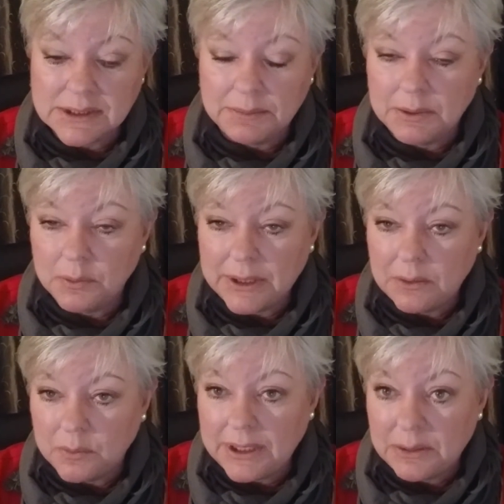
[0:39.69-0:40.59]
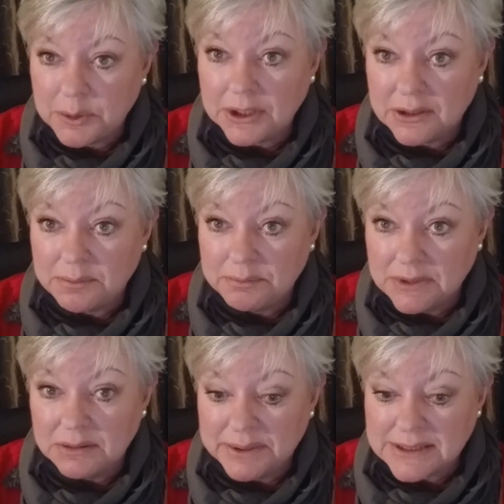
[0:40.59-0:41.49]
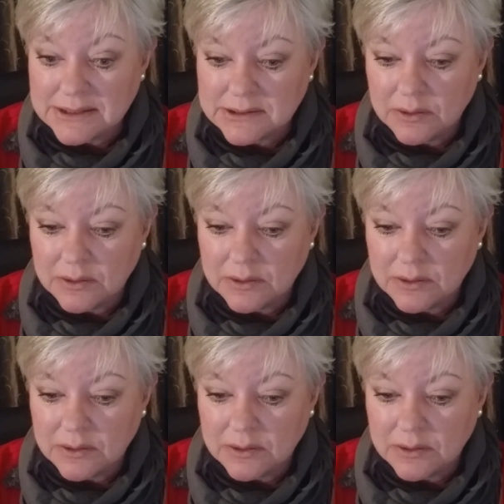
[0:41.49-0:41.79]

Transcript: I mean, we had a pretty good little business